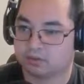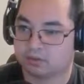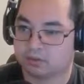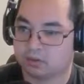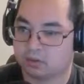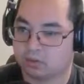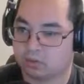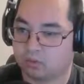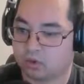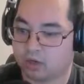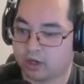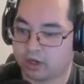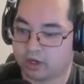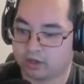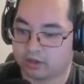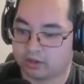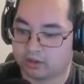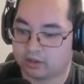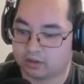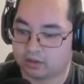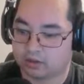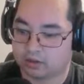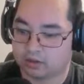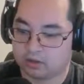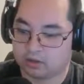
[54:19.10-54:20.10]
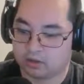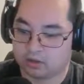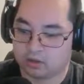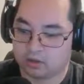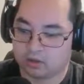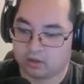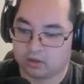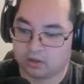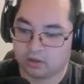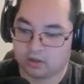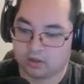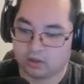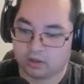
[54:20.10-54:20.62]
Right.
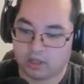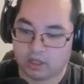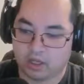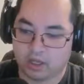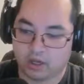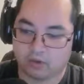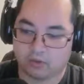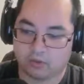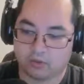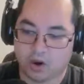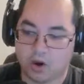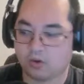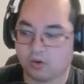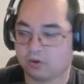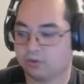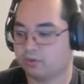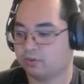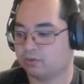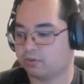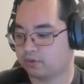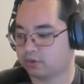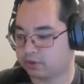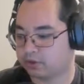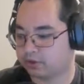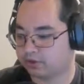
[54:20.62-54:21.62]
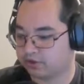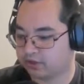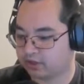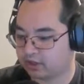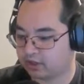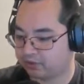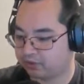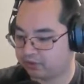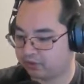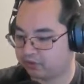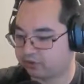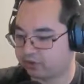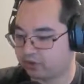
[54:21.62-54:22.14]
Yeah, well, we're just gonna
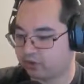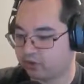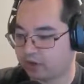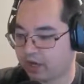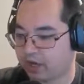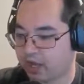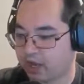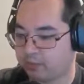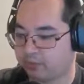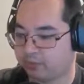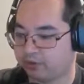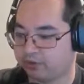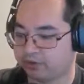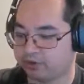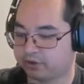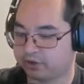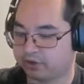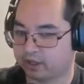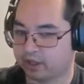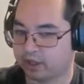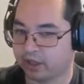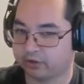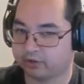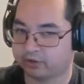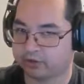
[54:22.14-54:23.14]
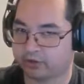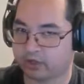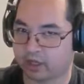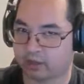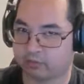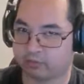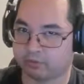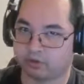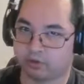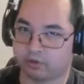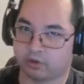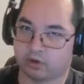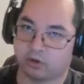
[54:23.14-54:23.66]
have to see what happens in the next
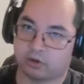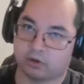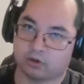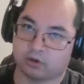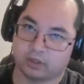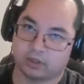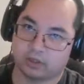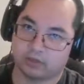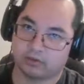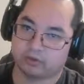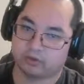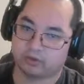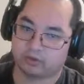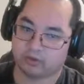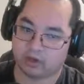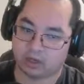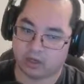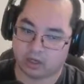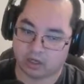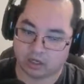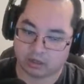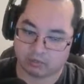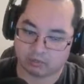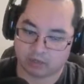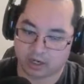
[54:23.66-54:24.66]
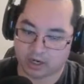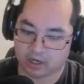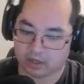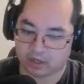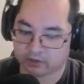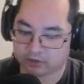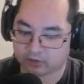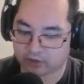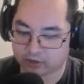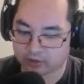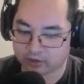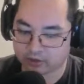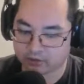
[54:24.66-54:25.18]
game. So let's kind
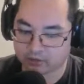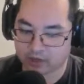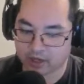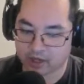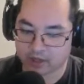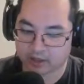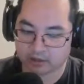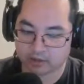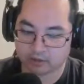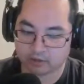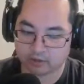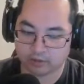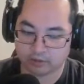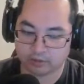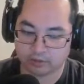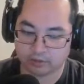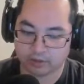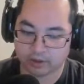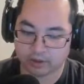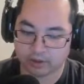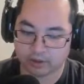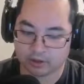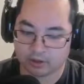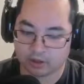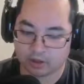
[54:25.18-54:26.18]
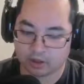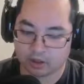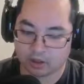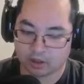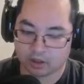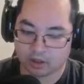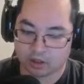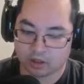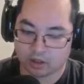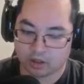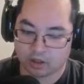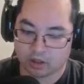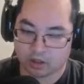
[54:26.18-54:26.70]
of tone it back a little bit.
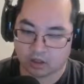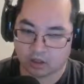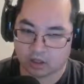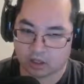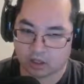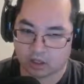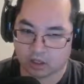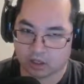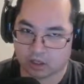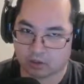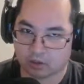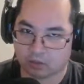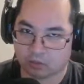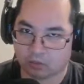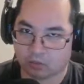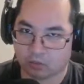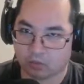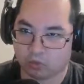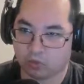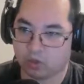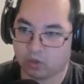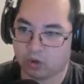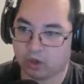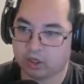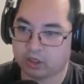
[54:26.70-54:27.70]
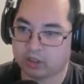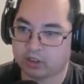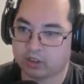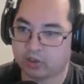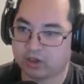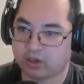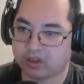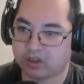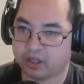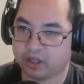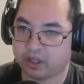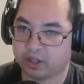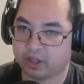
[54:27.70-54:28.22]
What did you
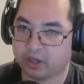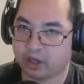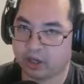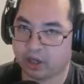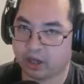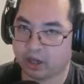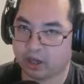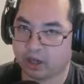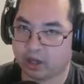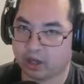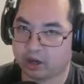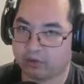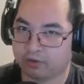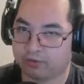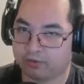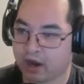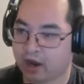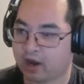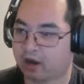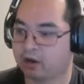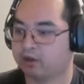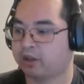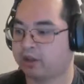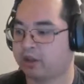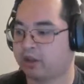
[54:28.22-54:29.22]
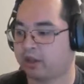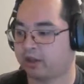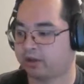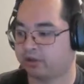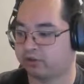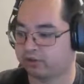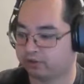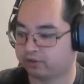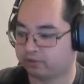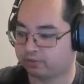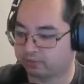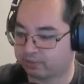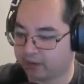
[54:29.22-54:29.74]
think of how they
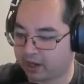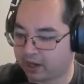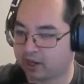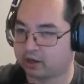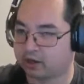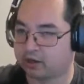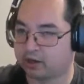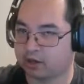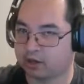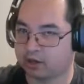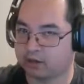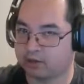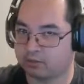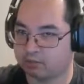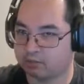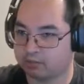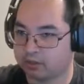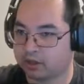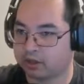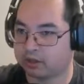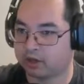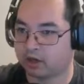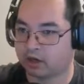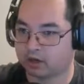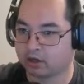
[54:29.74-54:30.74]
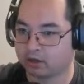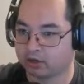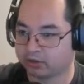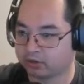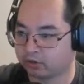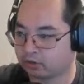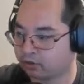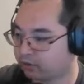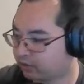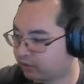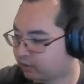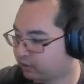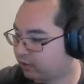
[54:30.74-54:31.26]
expanded Midgard
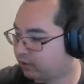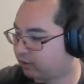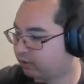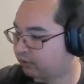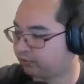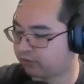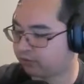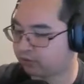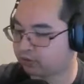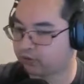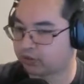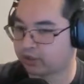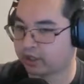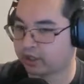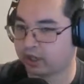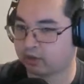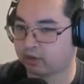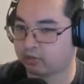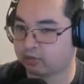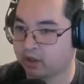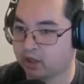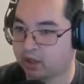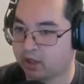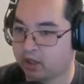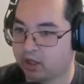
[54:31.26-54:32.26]
into its full game?